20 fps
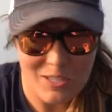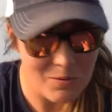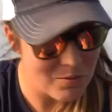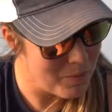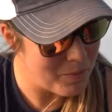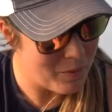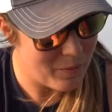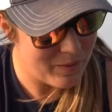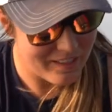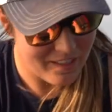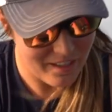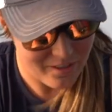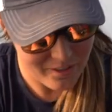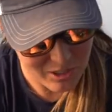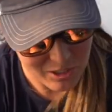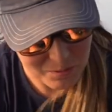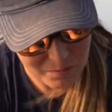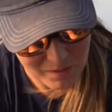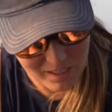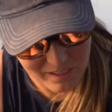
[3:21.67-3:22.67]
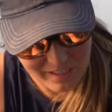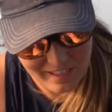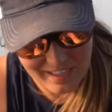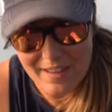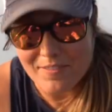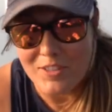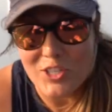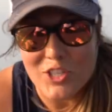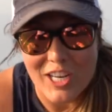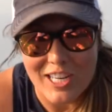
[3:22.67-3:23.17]
swimmer with the underspin. I'm gonna
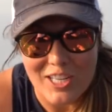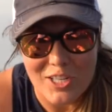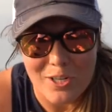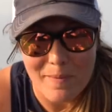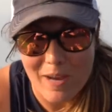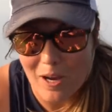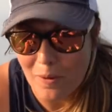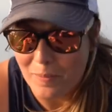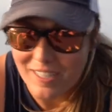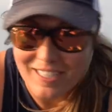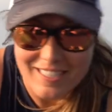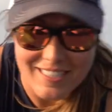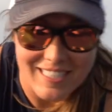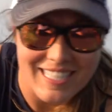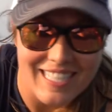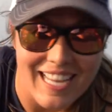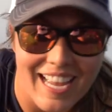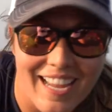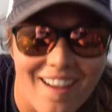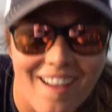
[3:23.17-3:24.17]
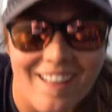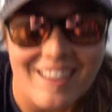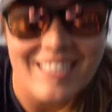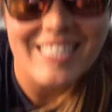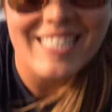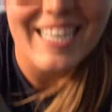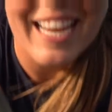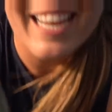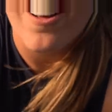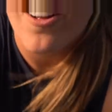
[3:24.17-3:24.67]
have to change him out because this guy got
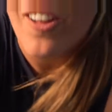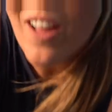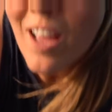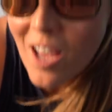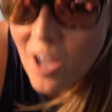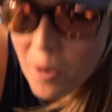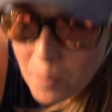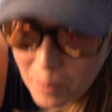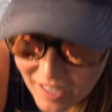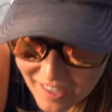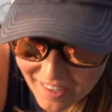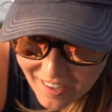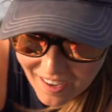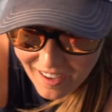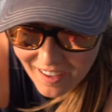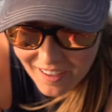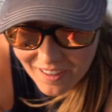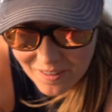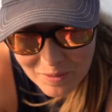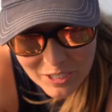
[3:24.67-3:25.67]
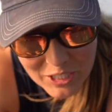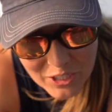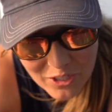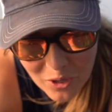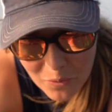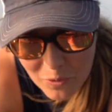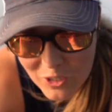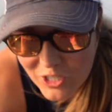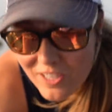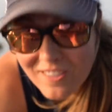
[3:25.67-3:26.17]
his tail. But um, you
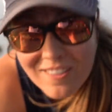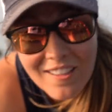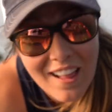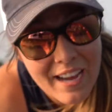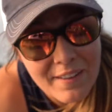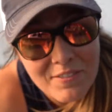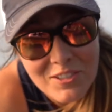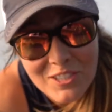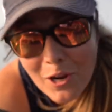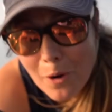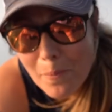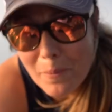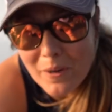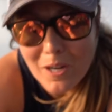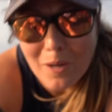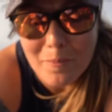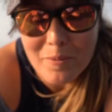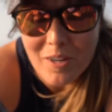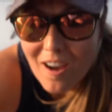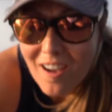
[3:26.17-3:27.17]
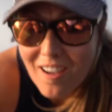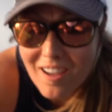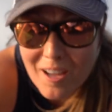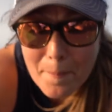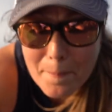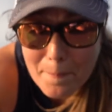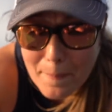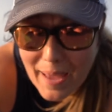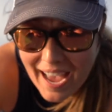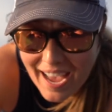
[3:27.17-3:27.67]
know, we're just live scoping him. Not
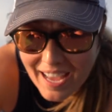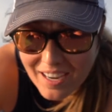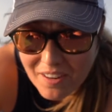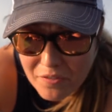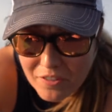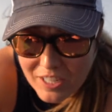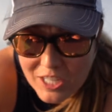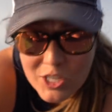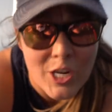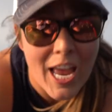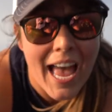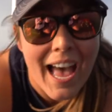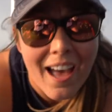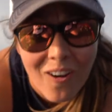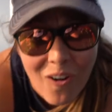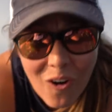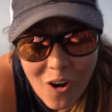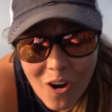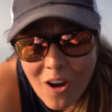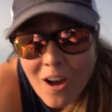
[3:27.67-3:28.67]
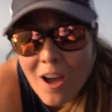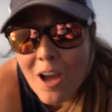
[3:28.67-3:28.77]
a bad fish at all.